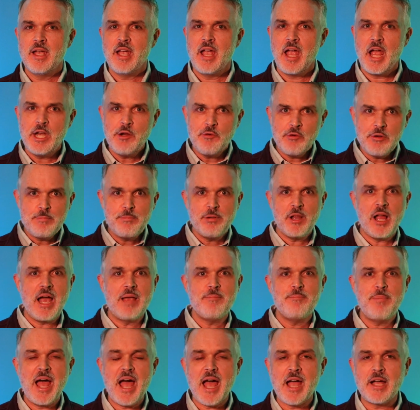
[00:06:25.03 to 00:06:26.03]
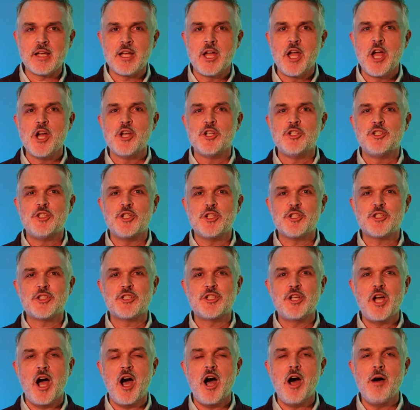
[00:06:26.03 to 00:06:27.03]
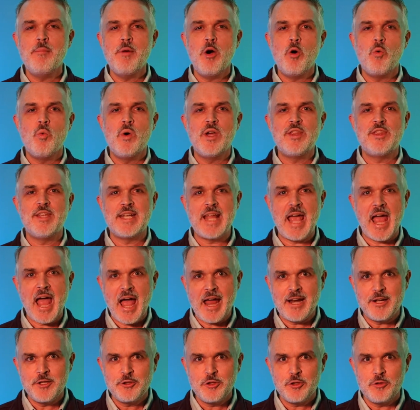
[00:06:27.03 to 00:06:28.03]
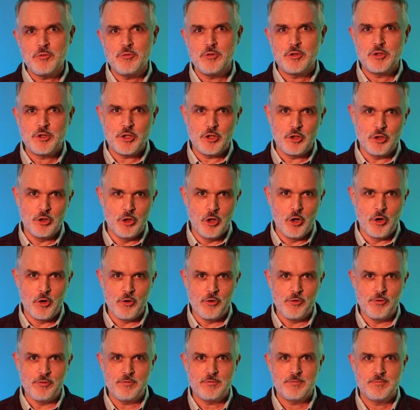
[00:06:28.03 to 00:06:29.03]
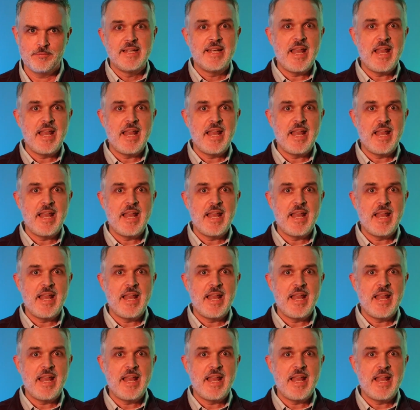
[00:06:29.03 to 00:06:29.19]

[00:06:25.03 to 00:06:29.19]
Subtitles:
And he replied back, just come with an attitude to learn.